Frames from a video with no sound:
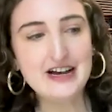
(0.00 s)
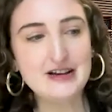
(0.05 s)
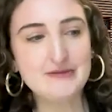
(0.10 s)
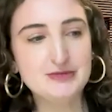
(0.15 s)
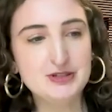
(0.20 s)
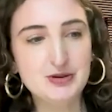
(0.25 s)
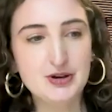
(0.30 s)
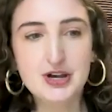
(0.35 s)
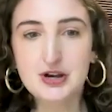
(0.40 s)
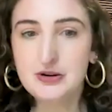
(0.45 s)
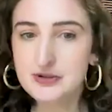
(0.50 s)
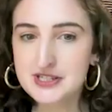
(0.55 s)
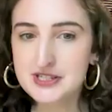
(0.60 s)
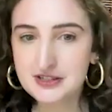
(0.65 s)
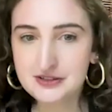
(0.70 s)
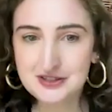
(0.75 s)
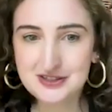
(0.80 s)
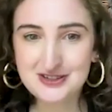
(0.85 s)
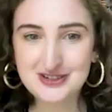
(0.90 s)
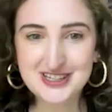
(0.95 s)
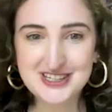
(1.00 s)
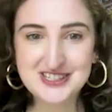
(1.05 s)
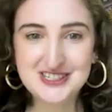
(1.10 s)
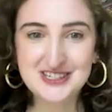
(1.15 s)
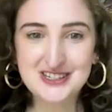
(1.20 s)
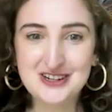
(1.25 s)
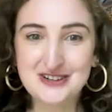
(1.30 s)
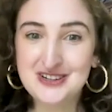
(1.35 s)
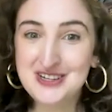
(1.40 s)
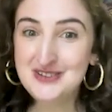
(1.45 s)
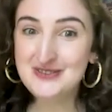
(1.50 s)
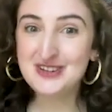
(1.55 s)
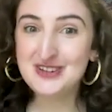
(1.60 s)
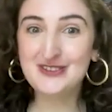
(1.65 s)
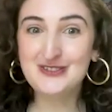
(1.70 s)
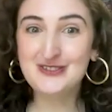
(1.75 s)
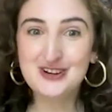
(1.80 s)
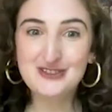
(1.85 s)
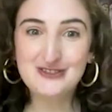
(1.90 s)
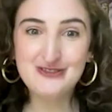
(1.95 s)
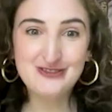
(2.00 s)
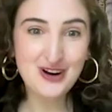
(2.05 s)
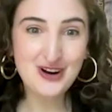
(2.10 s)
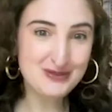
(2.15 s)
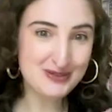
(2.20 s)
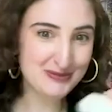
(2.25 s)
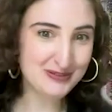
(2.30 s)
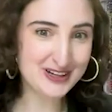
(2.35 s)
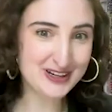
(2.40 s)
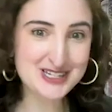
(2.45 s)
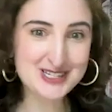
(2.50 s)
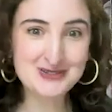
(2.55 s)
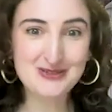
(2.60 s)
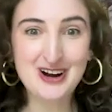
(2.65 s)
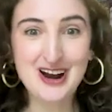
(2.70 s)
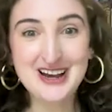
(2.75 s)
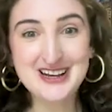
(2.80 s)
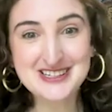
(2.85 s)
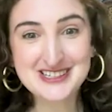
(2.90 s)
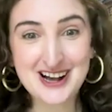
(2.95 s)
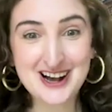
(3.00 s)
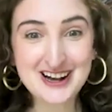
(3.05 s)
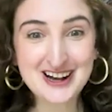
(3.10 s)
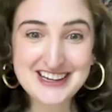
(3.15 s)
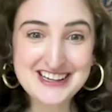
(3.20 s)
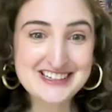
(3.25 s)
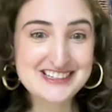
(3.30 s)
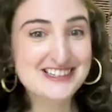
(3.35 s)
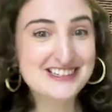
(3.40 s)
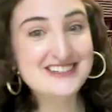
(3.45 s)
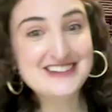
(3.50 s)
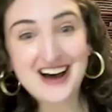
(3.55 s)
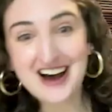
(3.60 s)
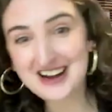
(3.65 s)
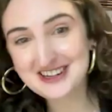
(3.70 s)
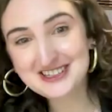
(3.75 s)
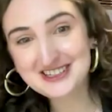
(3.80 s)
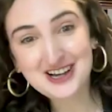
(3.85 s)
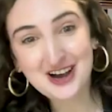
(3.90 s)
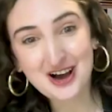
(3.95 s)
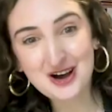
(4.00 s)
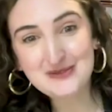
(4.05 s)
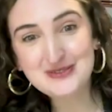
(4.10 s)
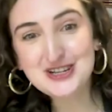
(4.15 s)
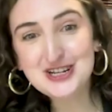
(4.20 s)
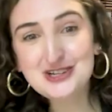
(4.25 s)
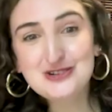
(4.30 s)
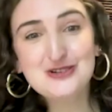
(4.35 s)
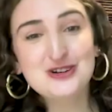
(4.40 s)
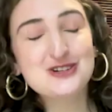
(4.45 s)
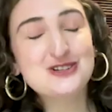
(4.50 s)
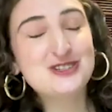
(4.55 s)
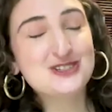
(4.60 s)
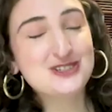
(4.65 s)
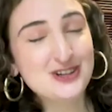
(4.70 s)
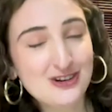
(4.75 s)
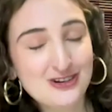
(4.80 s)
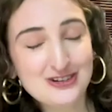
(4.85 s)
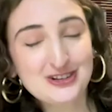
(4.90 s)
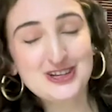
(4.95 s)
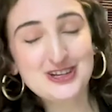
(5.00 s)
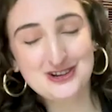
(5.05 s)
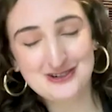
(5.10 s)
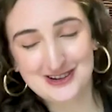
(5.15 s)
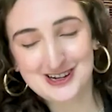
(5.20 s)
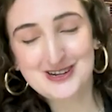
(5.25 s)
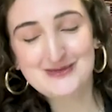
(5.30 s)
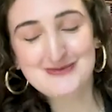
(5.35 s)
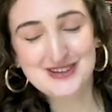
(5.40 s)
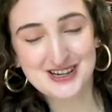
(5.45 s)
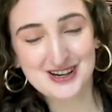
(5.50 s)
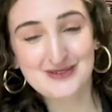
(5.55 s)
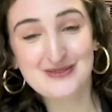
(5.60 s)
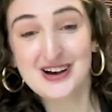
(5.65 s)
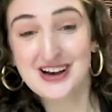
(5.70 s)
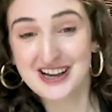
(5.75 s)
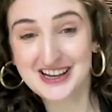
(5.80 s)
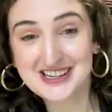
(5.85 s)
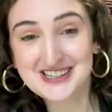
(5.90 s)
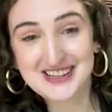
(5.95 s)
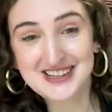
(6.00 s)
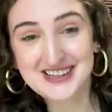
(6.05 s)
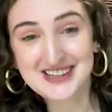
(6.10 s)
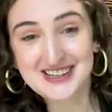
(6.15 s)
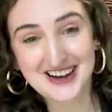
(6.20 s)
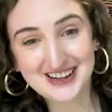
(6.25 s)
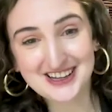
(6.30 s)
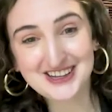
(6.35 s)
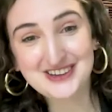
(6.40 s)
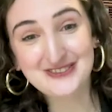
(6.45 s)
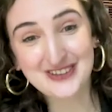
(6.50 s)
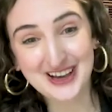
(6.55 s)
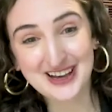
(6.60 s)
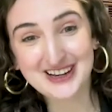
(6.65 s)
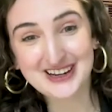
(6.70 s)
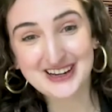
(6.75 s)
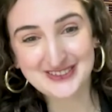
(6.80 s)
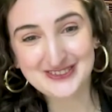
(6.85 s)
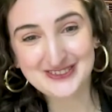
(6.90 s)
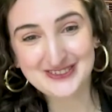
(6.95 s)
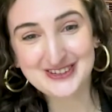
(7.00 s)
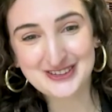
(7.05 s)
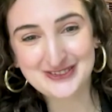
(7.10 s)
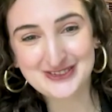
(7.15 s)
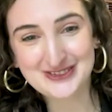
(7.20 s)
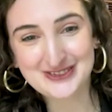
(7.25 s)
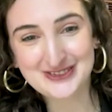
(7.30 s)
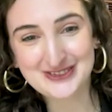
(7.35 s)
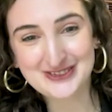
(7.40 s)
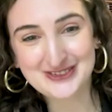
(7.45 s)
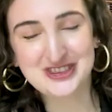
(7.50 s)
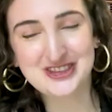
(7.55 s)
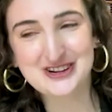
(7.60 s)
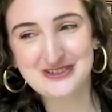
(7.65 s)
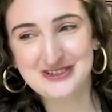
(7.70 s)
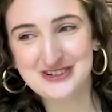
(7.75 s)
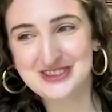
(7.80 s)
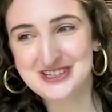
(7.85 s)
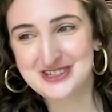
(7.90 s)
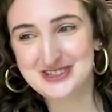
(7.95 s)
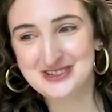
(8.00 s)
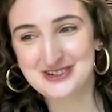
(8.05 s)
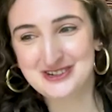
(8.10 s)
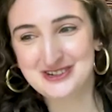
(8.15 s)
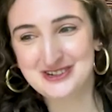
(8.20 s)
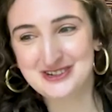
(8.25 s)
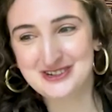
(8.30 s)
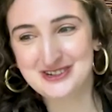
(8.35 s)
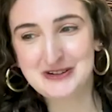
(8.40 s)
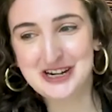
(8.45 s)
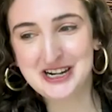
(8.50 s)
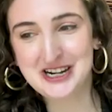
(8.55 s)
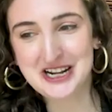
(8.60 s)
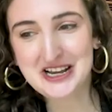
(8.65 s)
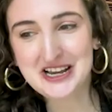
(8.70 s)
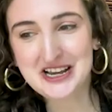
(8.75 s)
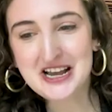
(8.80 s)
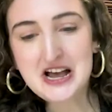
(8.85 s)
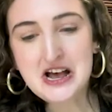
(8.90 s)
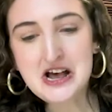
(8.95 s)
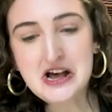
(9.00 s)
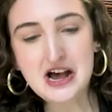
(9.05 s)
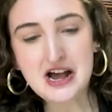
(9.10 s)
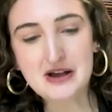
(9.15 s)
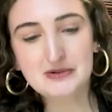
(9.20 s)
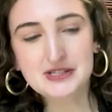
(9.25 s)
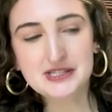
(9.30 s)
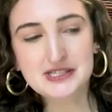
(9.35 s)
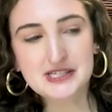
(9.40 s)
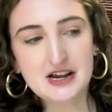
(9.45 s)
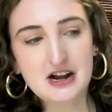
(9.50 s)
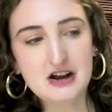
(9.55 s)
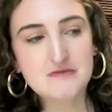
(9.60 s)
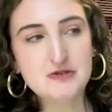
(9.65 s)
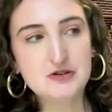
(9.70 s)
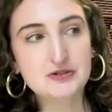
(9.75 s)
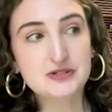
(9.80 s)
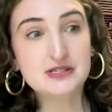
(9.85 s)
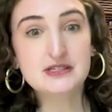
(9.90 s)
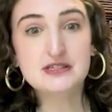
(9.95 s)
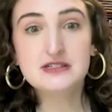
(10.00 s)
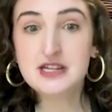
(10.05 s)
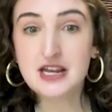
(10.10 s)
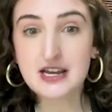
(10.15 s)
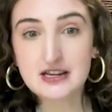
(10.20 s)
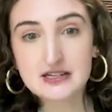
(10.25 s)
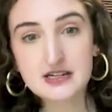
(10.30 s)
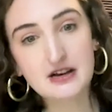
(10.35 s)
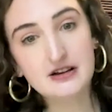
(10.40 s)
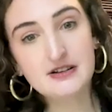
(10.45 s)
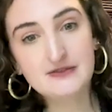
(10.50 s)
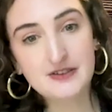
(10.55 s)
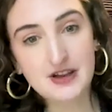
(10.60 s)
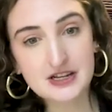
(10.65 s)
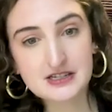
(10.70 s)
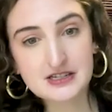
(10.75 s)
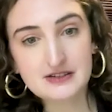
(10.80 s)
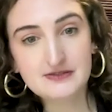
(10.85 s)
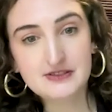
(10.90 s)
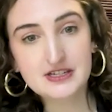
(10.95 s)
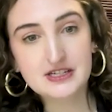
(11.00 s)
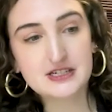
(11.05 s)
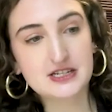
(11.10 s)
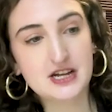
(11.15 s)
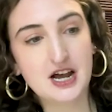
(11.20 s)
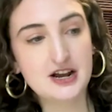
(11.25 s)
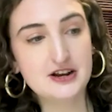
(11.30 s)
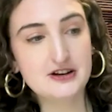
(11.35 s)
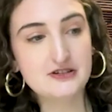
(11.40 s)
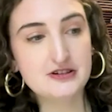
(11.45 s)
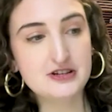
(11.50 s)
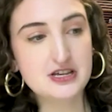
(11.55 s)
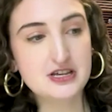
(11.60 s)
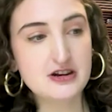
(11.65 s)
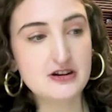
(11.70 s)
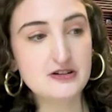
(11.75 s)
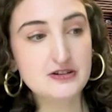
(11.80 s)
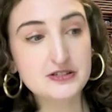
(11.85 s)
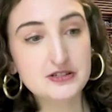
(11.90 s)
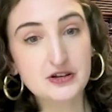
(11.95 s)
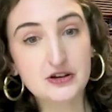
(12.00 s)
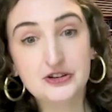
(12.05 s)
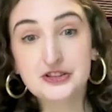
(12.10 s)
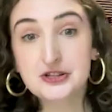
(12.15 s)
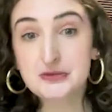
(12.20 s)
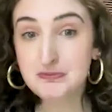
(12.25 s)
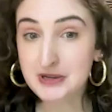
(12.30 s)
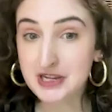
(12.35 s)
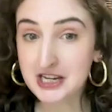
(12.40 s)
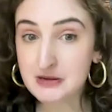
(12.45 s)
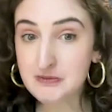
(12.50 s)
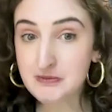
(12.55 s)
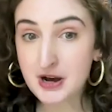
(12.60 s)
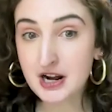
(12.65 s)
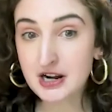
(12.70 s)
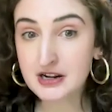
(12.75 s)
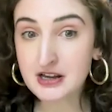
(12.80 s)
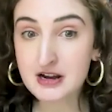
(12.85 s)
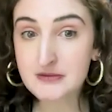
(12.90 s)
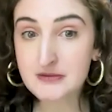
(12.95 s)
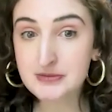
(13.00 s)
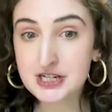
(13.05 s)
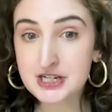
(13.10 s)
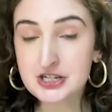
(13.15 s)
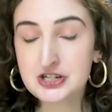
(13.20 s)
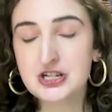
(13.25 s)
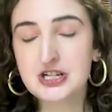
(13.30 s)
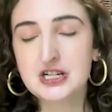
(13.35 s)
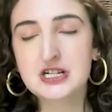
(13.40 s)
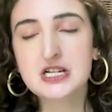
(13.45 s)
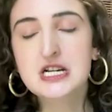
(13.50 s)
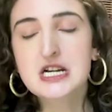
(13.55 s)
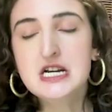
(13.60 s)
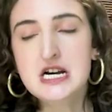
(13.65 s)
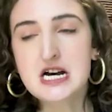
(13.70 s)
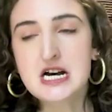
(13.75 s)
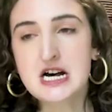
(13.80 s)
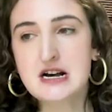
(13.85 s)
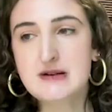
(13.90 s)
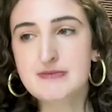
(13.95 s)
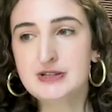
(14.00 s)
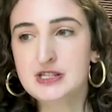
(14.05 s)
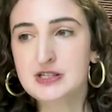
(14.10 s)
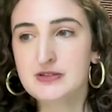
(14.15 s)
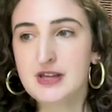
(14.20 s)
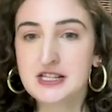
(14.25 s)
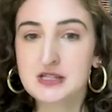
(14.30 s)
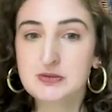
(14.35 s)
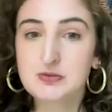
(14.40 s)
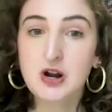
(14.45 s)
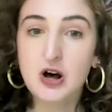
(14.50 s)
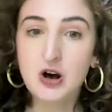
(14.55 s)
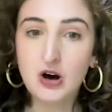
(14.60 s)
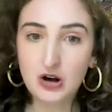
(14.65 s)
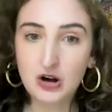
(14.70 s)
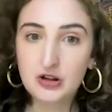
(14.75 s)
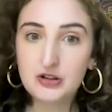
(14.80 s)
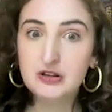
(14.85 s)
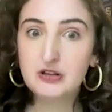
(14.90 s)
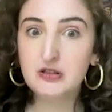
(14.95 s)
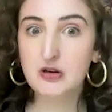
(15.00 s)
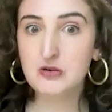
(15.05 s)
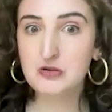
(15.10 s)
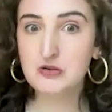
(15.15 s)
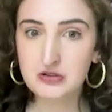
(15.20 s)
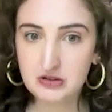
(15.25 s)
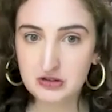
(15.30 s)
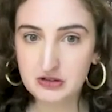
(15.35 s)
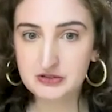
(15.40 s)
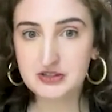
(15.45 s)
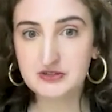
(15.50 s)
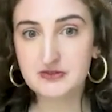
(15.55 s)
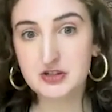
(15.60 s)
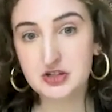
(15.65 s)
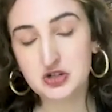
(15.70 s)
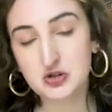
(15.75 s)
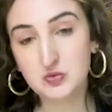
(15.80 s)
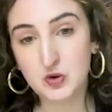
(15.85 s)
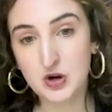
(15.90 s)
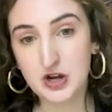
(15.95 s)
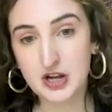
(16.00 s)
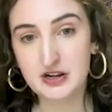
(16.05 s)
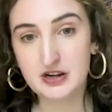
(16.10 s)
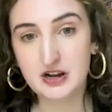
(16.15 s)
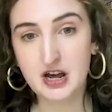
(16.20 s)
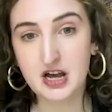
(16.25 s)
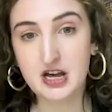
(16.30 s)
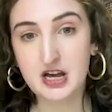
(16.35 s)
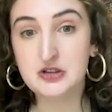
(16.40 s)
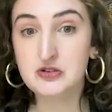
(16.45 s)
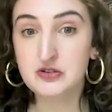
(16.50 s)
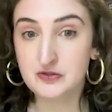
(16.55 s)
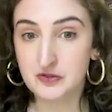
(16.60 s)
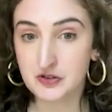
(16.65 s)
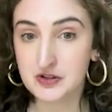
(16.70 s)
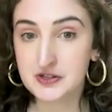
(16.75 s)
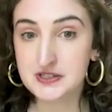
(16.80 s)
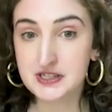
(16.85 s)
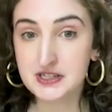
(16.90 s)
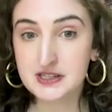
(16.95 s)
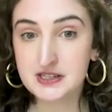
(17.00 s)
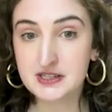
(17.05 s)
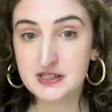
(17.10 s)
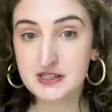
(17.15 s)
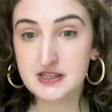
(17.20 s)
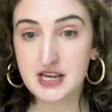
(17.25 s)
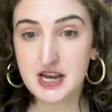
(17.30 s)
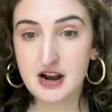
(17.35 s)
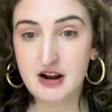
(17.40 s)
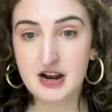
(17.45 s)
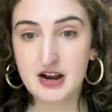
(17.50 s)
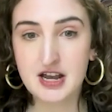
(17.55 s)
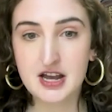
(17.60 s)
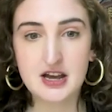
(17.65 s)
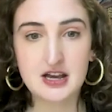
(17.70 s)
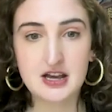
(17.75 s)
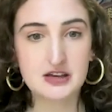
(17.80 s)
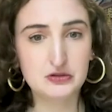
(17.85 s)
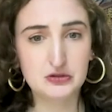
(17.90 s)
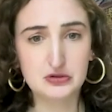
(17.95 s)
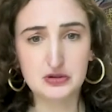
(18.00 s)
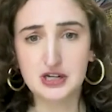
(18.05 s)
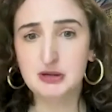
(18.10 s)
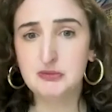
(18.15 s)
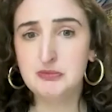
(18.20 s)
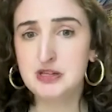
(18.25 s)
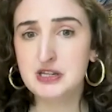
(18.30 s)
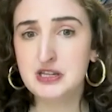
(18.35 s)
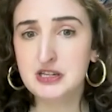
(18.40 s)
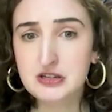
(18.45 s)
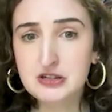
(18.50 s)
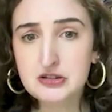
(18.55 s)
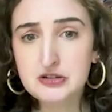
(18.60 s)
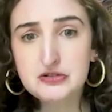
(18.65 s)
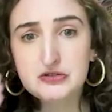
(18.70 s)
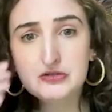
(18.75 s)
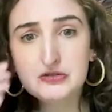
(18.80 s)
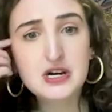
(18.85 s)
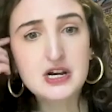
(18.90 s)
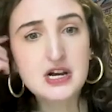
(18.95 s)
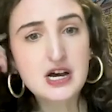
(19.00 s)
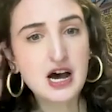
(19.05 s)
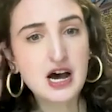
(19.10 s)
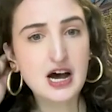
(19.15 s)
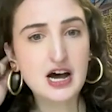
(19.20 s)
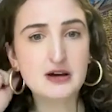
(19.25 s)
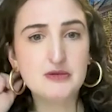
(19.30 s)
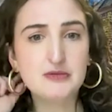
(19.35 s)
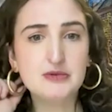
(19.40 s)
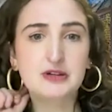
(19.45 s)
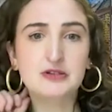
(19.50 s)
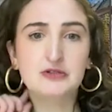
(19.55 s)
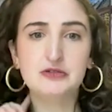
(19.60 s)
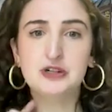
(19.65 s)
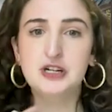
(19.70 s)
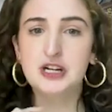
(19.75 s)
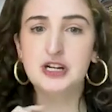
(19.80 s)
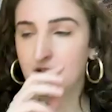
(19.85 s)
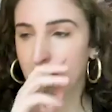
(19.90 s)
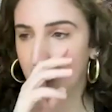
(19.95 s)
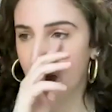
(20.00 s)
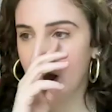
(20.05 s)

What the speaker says: So I always tell students, even if you're from a place where ice hockey is not common, you are certainly going to become an ice hockey fan if you join the Northeastern community. I would say our most standout event of the entire year is called the Bean Pot competition. And so that's when all the local Division I universities in the area, including BU, including